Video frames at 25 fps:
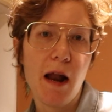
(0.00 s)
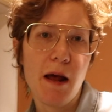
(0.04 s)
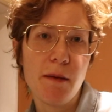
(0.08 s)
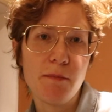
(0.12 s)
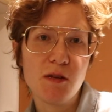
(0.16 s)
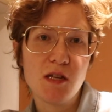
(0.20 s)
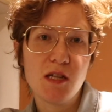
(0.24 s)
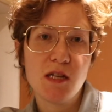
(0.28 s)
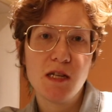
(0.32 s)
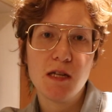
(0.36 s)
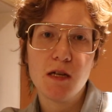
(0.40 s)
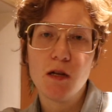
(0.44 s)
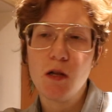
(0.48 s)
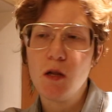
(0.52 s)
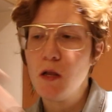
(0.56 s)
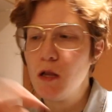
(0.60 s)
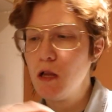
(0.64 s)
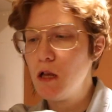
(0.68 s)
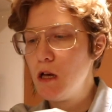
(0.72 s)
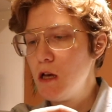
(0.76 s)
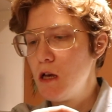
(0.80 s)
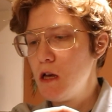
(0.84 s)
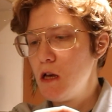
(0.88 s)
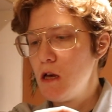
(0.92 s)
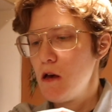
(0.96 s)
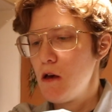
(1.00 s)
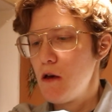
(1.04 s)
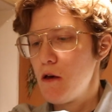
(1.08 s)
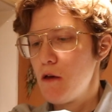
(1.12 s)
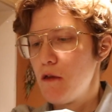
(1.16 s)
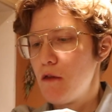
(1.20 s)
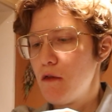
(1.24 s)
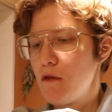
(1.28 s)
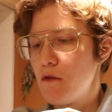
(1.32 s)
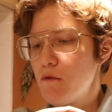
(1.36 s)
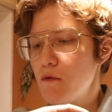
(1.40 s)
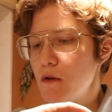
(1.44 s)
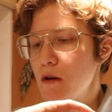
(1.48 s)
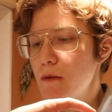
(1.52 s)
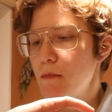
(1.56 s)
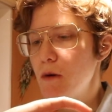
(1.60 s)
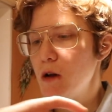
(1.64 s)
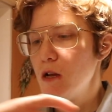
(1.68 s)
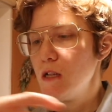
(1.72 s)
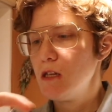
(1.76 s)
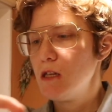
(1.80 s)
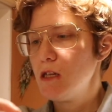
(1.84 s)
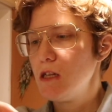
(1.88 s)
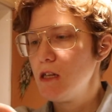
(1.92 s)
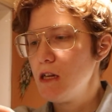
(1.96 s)
I'm still 3
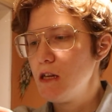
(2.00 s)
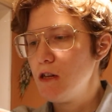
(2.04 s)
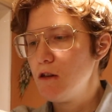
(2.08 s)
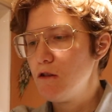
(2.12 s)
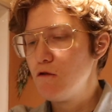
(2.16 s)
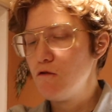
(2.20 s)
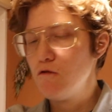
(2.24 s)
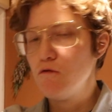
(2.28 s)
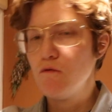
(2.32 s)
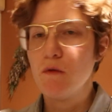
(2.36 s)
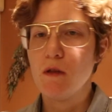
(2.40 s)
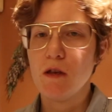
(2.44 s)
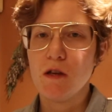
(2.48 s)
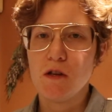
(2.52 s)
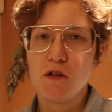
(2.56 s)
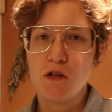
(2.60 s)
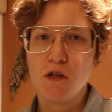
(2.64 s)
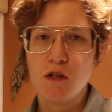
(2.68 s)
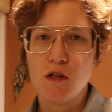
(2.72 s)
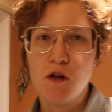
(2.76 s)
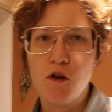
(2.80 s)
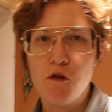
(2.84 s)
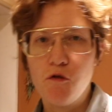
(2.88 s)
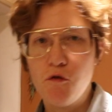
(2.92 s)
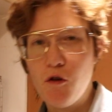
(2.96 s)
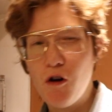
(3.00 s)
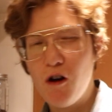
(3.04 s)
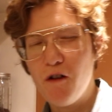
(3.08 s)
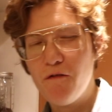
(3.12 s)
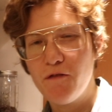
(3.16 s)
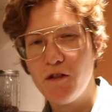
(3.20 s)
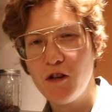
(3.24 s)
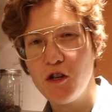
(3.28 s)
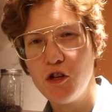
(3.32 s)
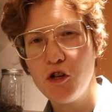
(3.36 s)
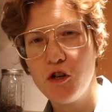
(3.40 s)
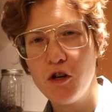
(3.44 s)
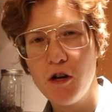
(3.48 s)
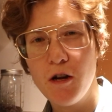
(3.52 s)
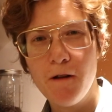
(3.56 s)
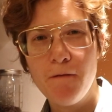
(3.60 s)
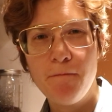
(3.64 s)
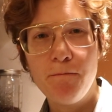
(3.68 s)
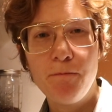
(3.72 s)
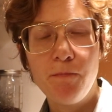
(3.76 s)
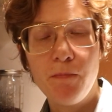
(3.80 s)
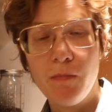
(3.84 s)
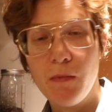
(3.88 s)
months into this no coffee journey,